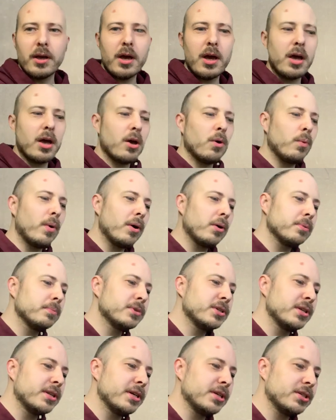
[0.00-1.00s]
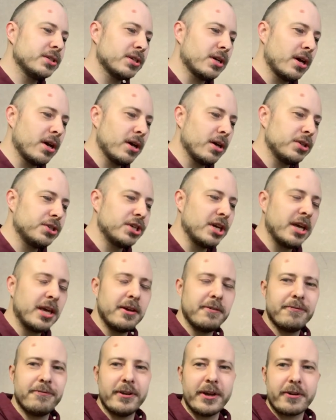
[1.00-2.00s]
welcome to this
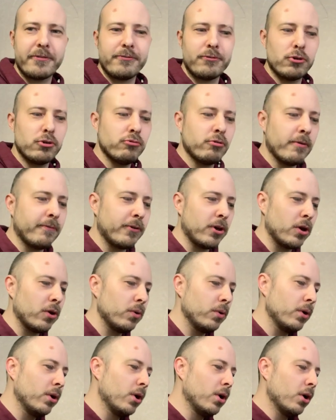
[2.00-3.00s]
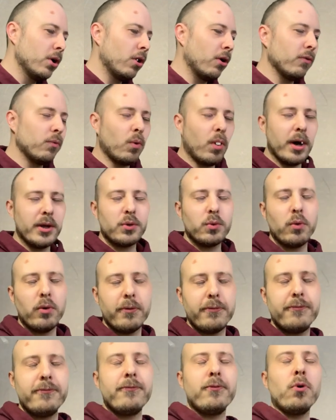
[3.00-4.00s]
cheeky flick-through review of White Dwarf
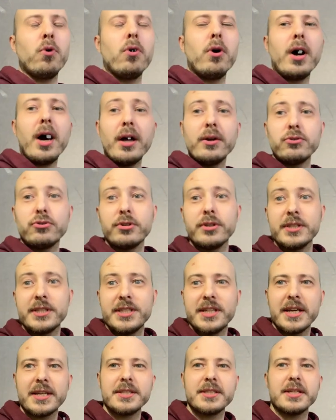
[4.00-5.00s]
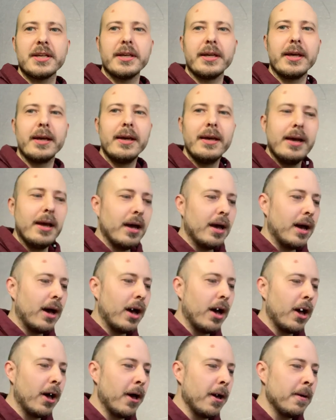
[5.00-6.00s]
460.
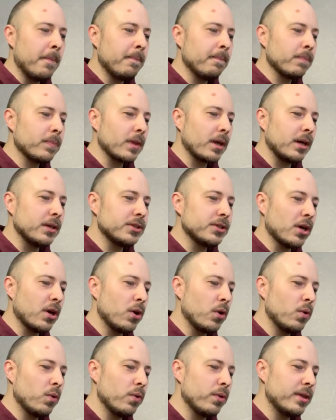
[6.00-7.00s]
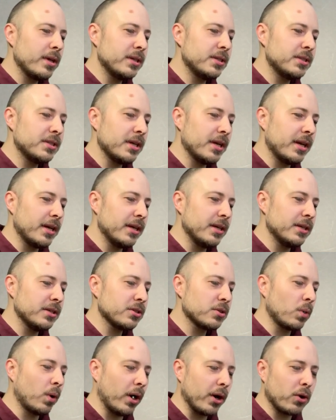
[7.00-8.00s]
So this is
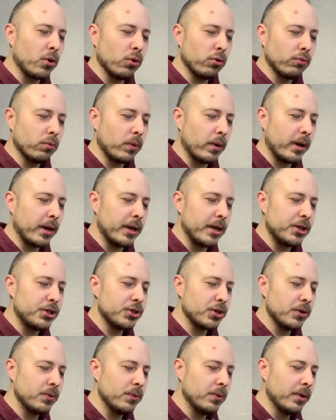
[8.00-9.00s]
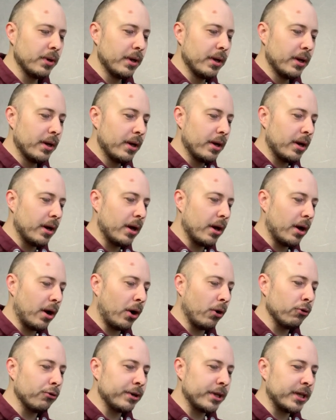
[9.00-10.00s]
quite a cool issue. I
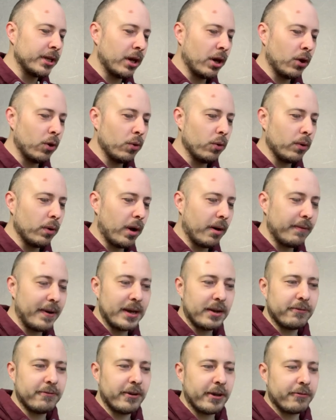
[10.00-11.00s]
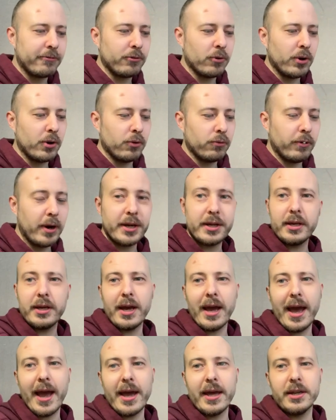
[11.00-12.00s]
already know, I've had a flick through it already,
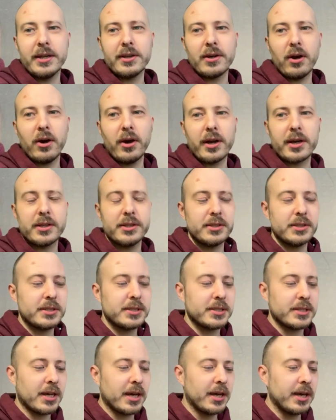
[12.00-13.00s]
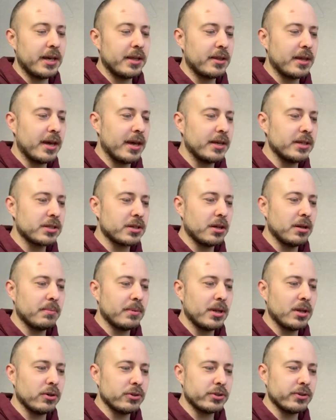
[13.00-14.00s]
and I can say there's going to
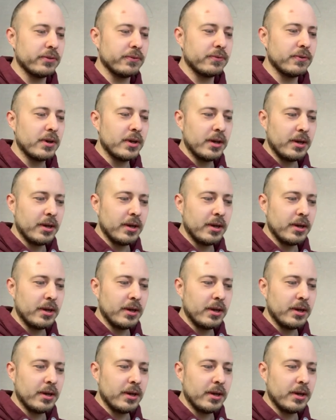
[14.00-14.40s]
be lots of